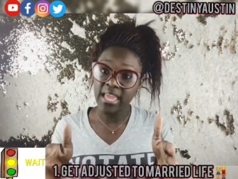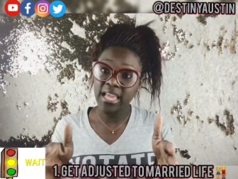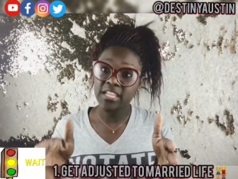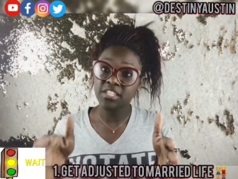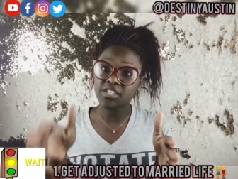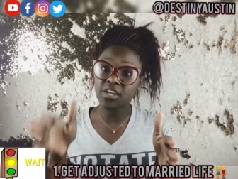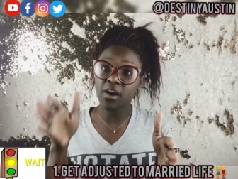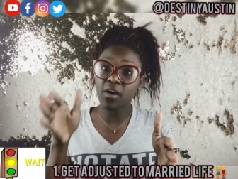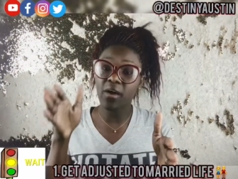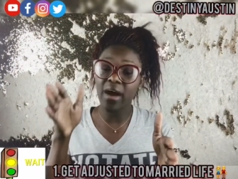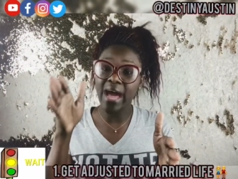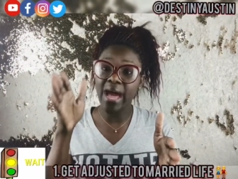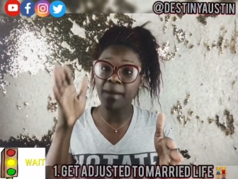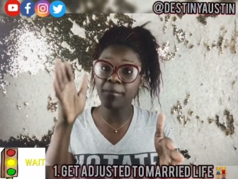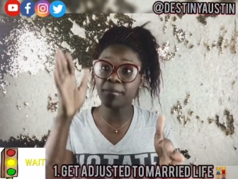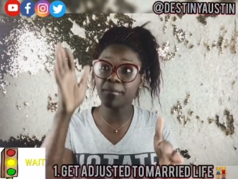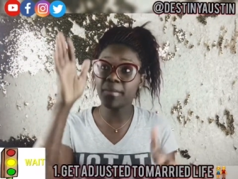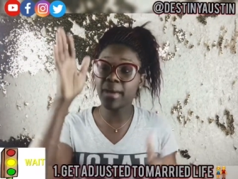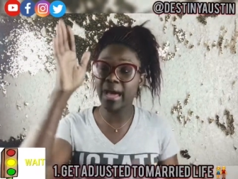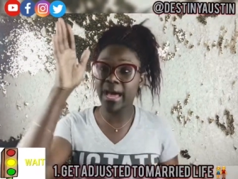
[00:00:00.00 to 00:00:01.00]
So
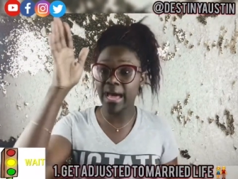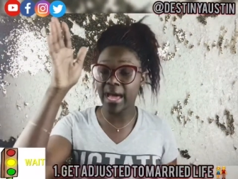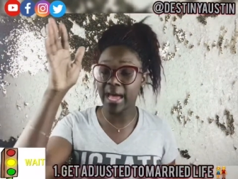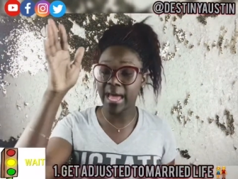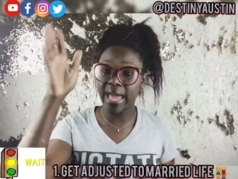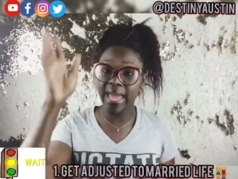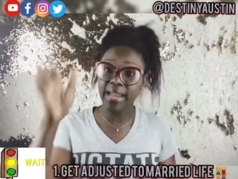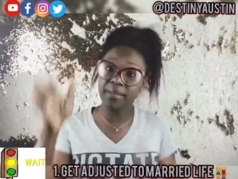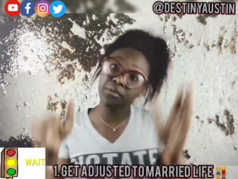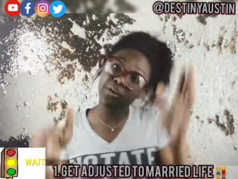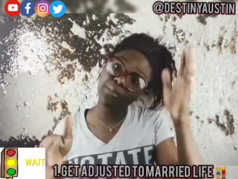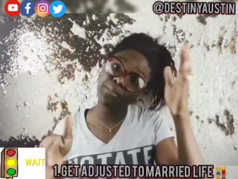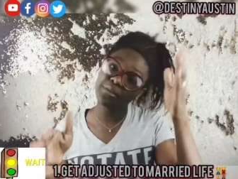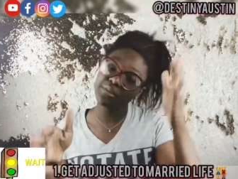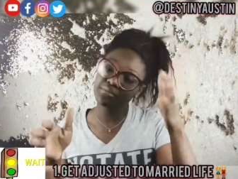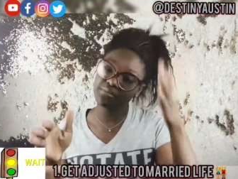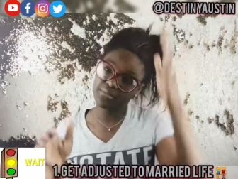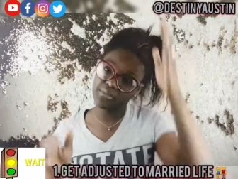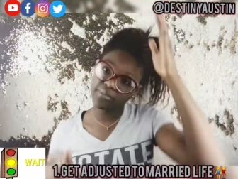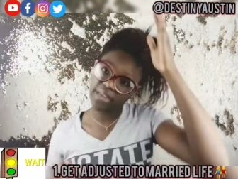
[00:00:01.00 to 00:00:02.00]
I'm, I had him
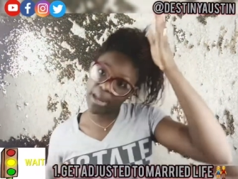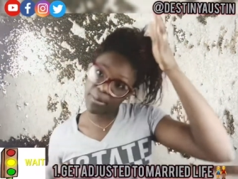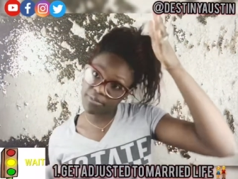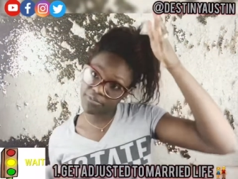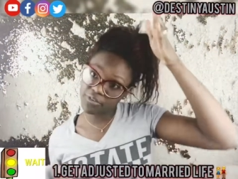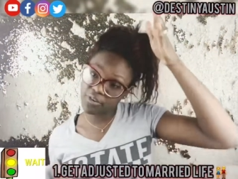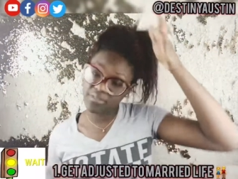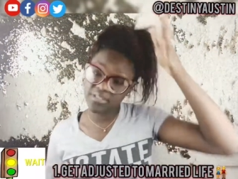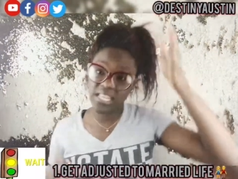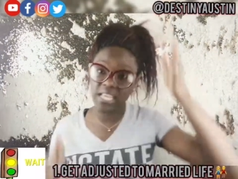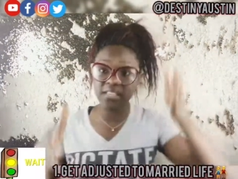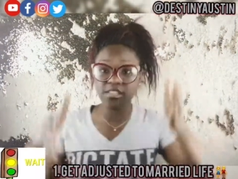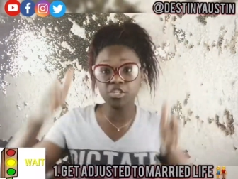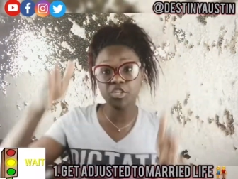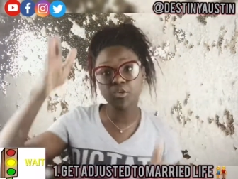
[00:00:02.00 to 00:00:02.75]
April 14th,